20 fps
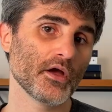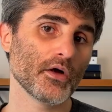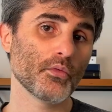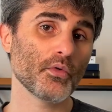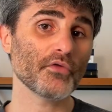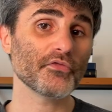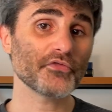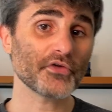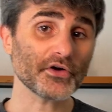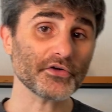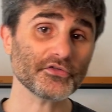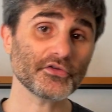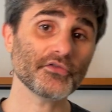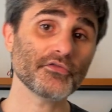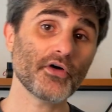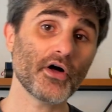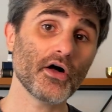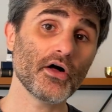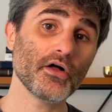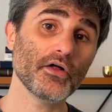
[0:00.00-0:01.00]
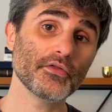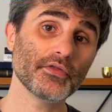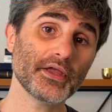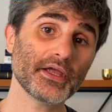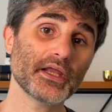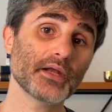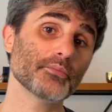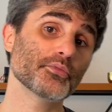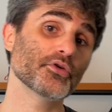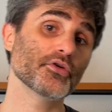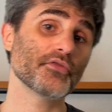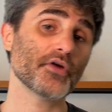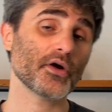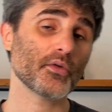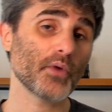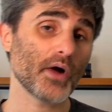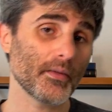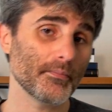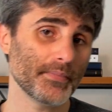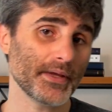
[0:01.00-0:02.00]
Well, first of all, they can improve our
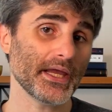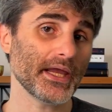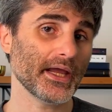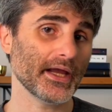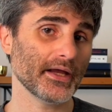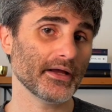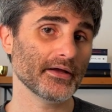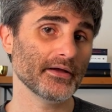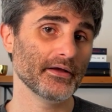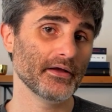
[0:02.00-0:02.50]
well-being.